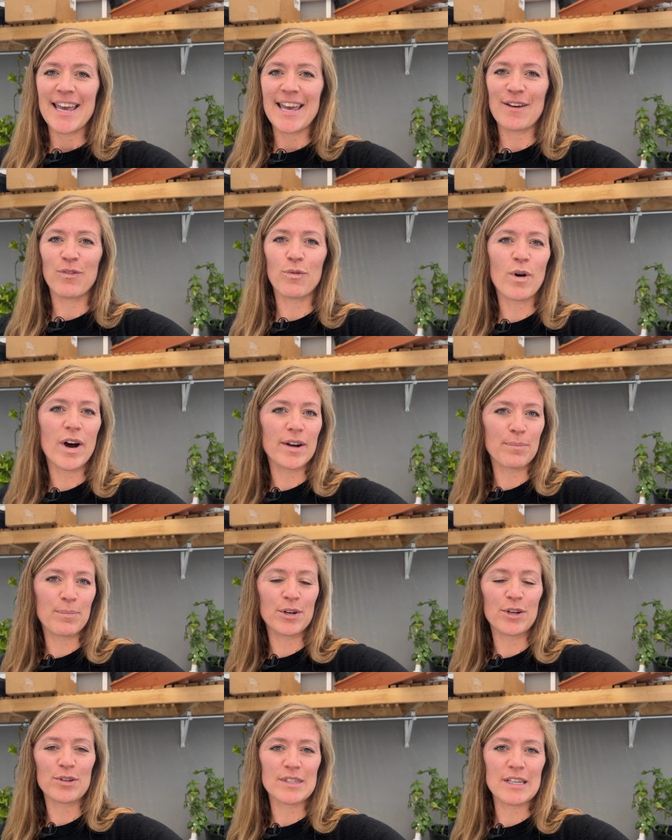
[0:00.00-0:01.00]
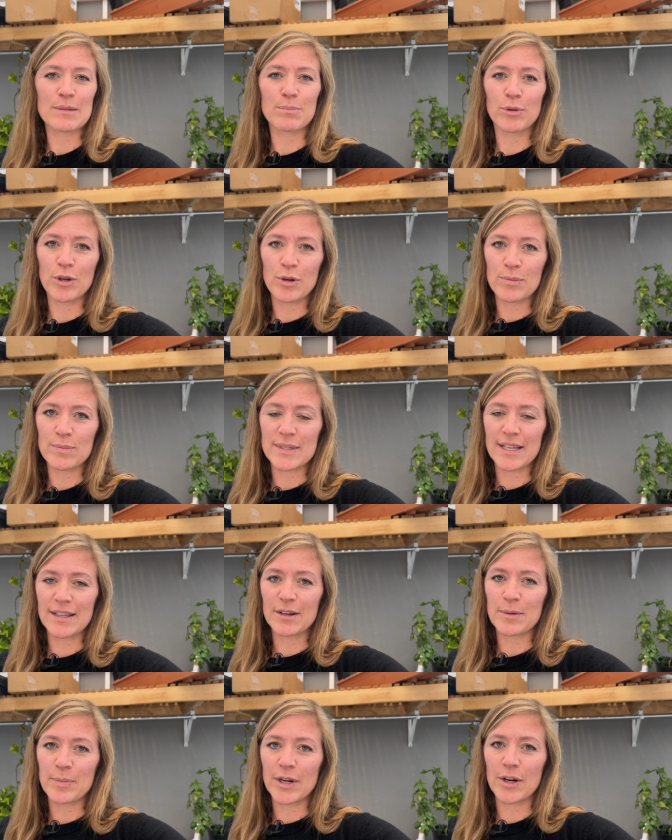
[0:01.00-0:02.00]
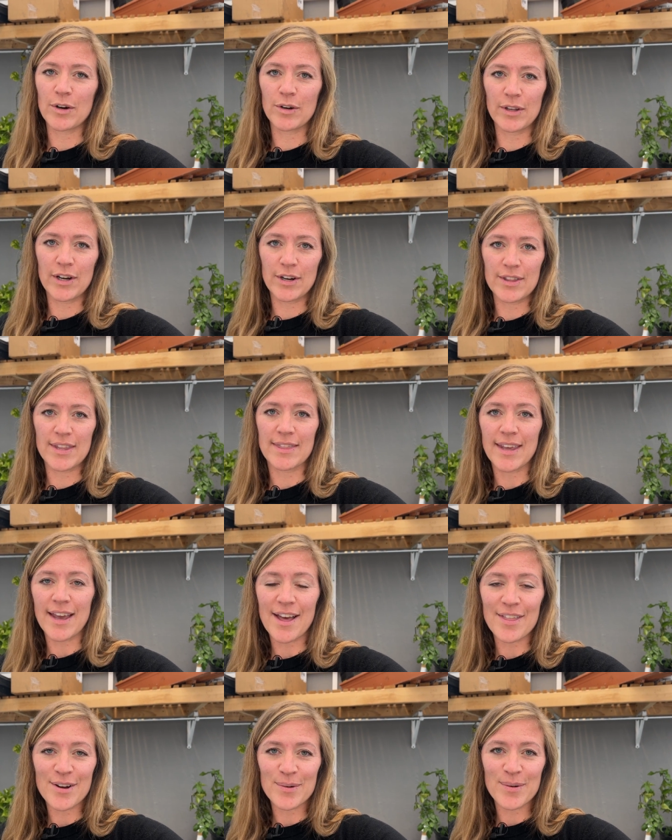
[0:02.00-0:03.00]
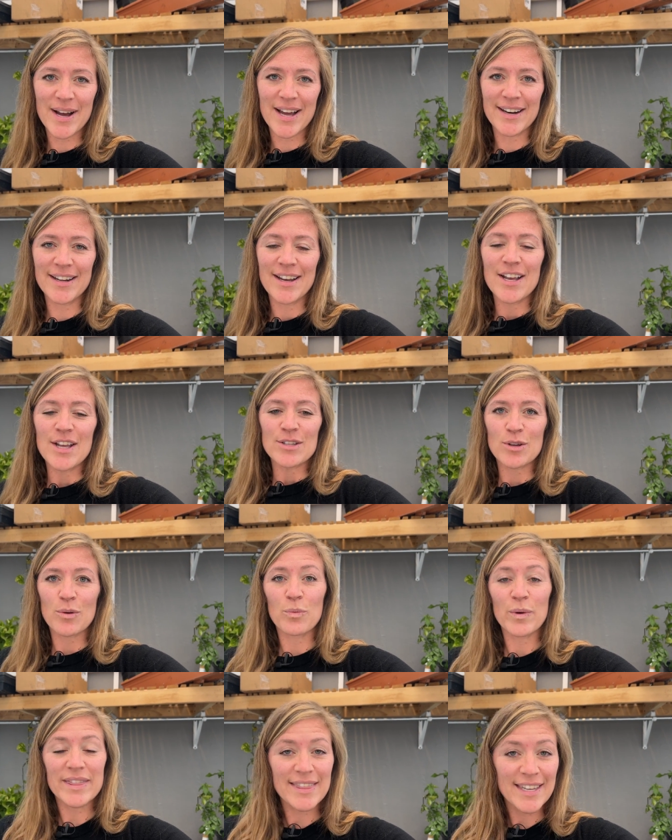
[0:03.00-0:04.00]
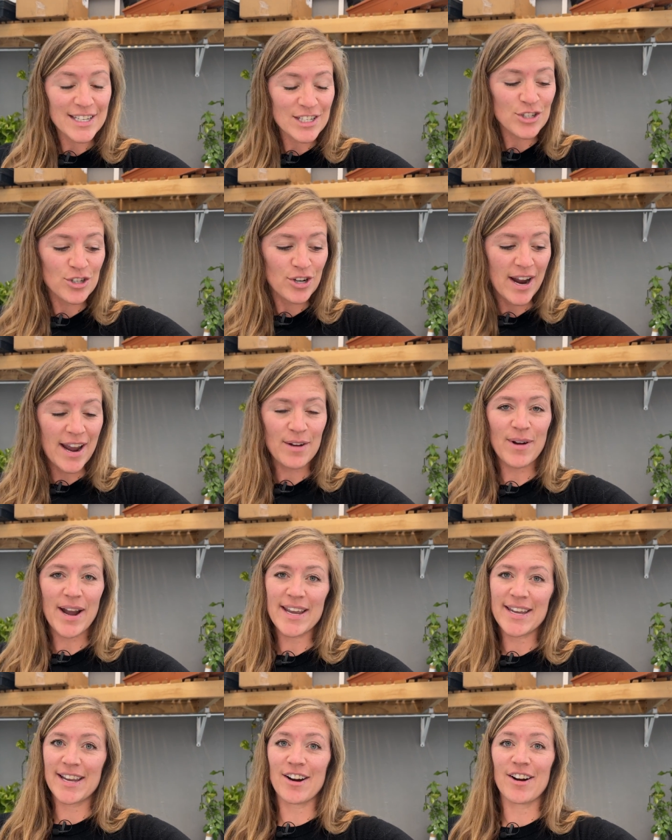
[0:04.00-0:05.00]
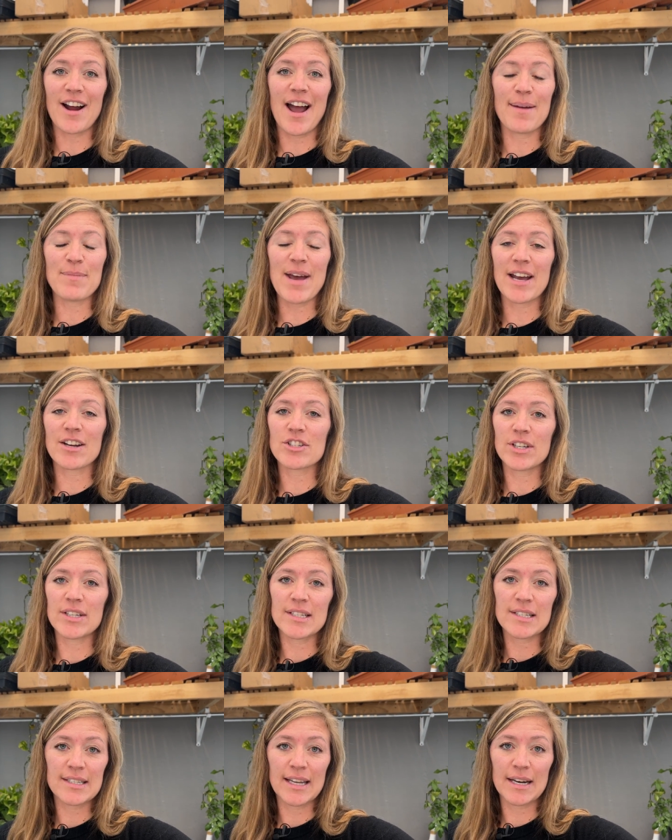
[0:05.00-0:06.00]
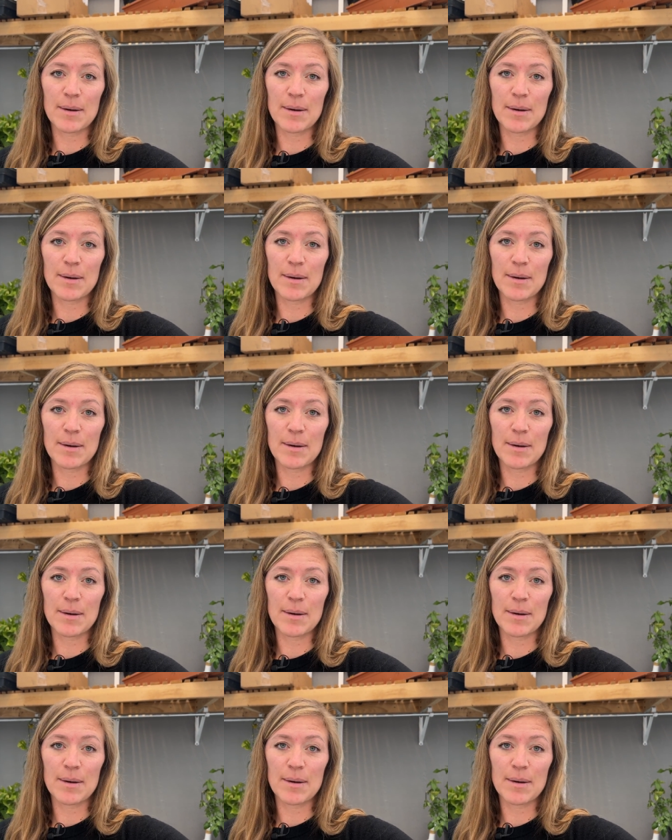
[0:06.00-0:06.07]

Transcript: if one produces blooms a little bit earlier than the other one. So with this tray right here, I'm actually just